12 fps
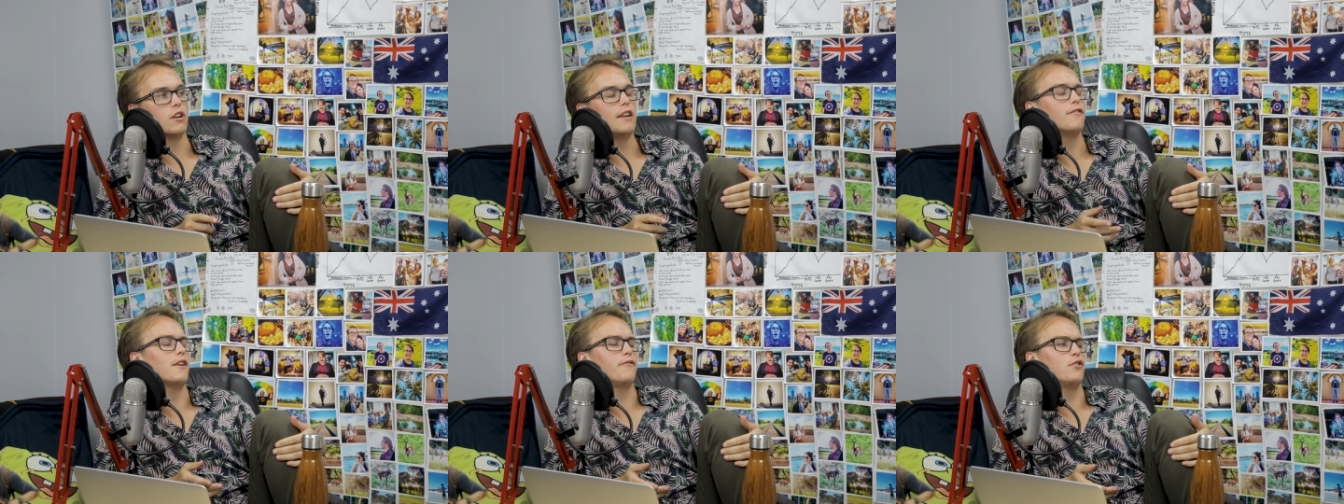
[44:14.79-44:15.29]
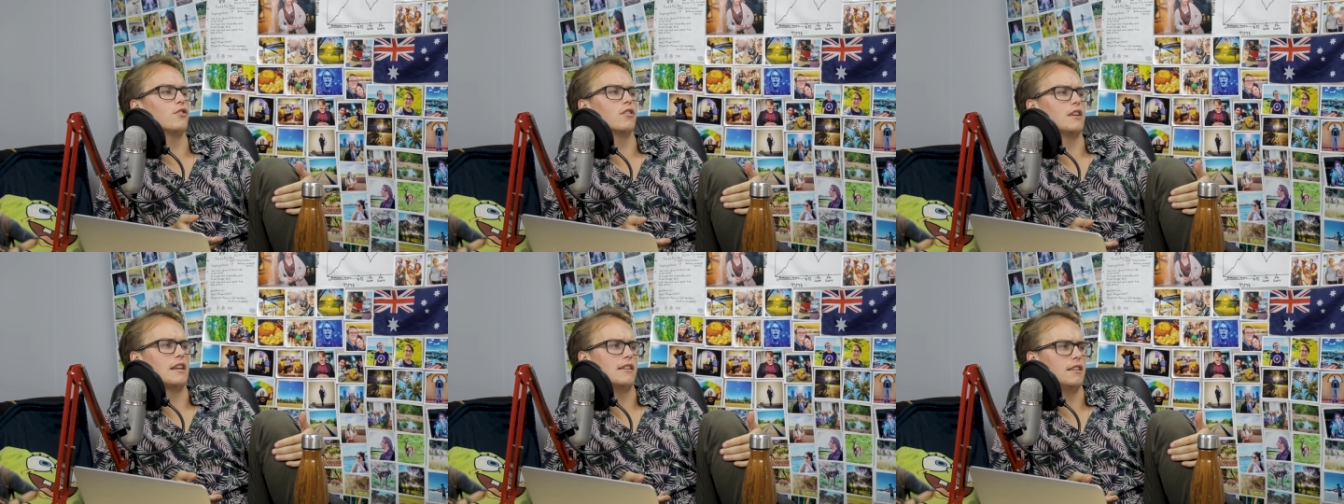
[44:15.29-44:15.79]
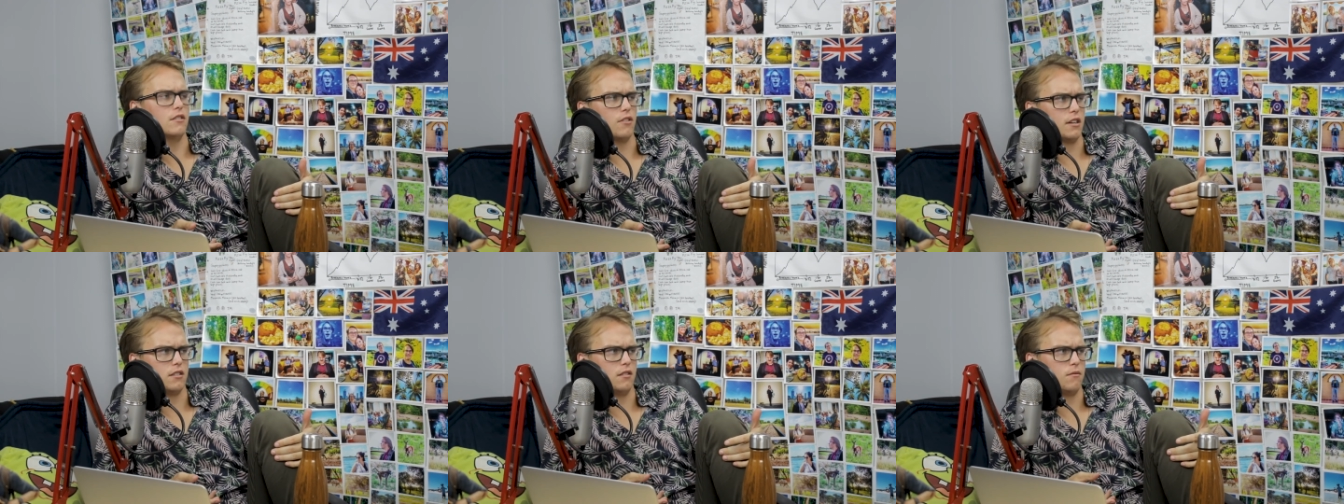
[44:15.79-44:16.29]
If you're an indie
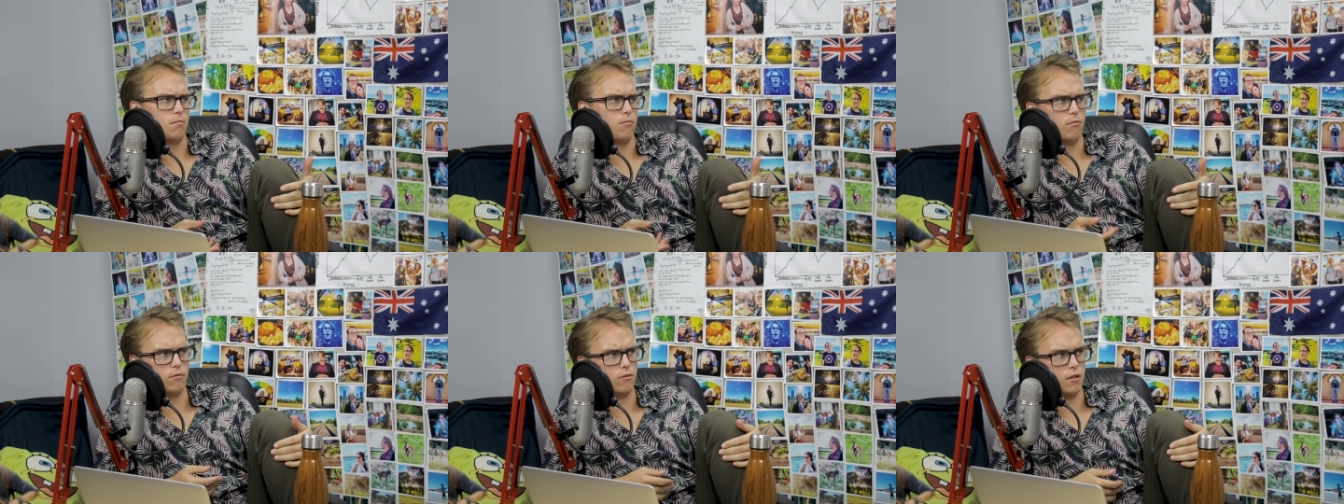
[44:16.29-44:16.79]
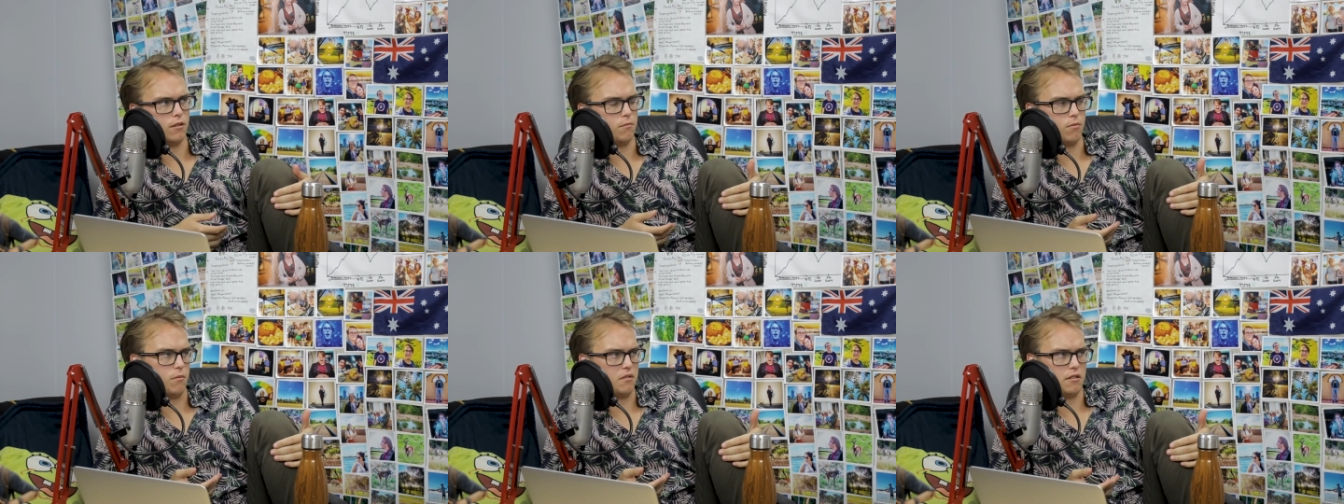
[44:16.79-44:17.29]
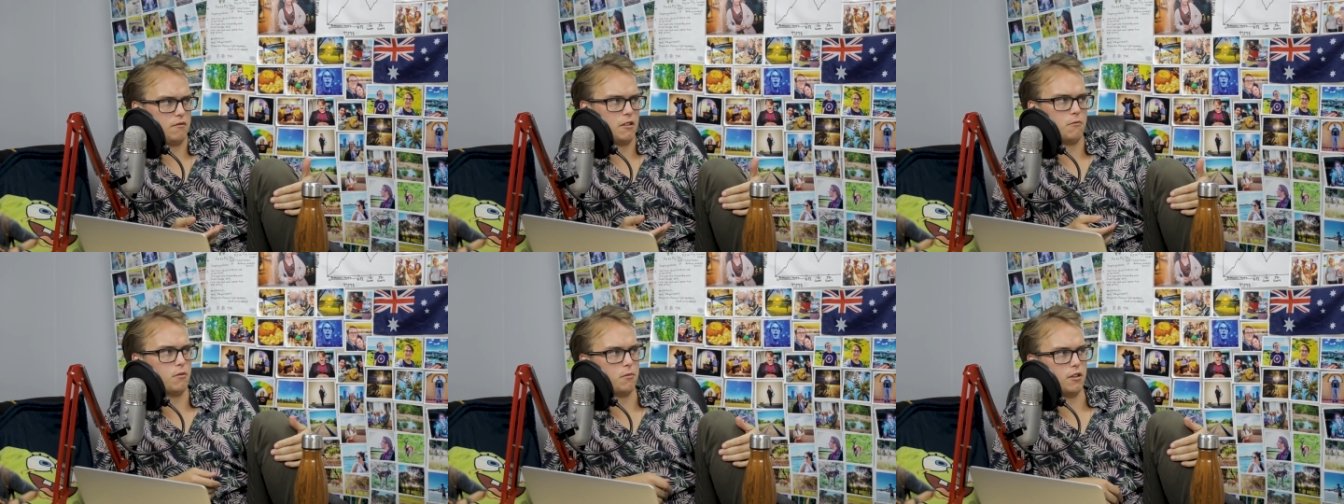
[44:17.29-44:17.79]
director, they
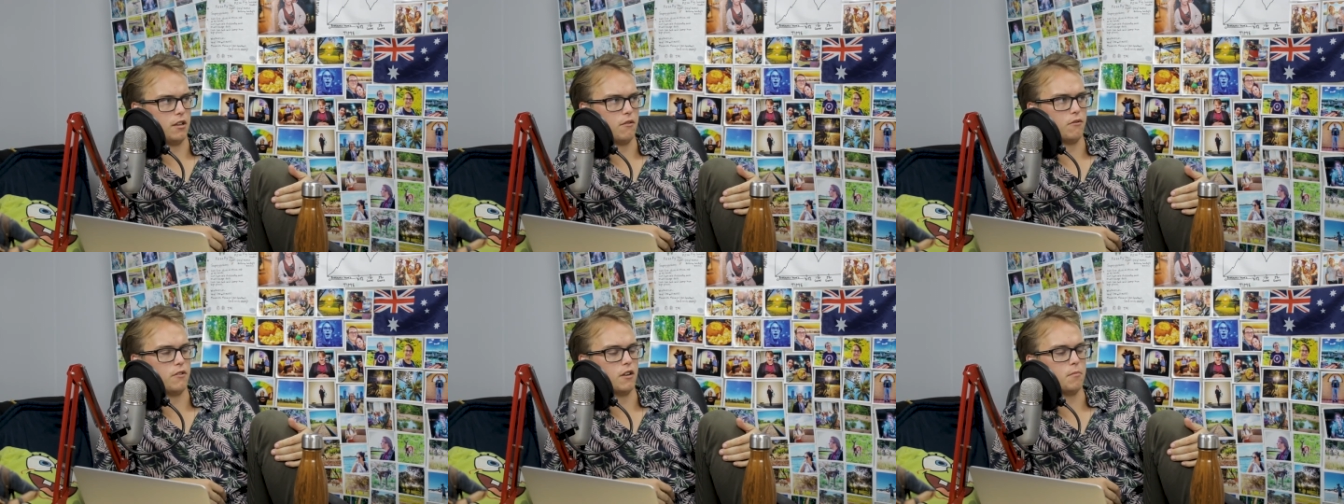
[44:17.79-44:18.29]
probably don't give a fuck.